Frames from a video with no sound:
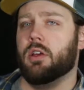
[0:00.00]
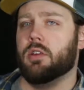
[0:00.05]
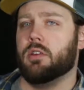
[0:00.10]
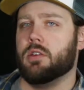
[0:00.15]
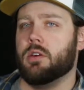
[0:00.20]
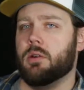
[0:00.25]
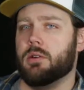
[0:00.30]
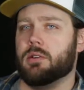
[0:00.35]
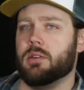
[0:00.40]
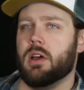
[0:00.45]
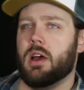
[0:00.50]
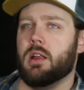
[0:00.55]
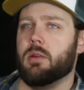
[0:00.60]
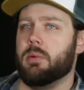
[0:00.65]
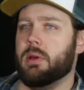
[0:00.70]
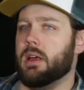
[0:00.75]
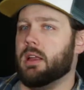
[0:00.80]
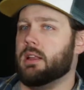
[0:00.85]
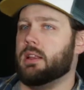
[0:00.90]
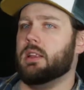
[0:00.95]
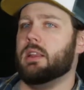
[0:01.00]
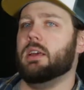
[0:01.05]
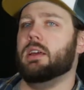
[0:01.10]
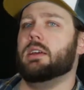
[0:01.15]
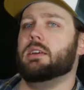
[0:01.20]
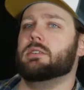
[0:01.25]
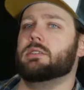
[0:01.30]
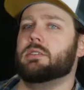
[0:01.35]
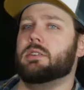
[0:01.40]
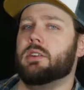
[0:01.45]
So it's got to be at
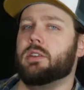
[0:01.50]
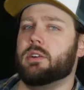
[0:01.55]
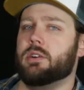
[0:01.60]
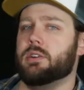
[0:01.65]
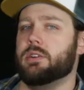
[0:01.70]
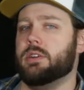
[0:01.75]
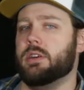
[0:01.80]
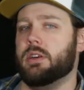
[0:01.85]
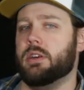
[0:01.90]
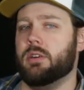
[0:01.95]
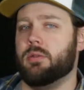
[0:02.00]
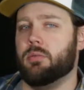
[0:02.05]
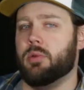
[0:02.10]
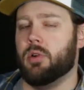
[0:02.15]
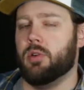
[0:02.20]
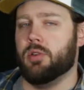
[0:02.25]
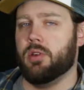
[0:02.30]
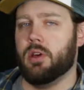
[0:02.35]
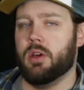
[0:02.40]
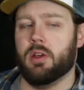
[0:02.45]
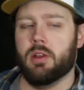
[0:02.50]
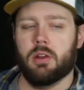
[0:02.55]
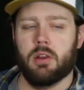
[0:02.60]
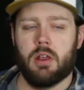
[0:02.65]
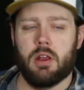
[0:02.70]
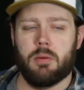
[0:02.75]
least 13%.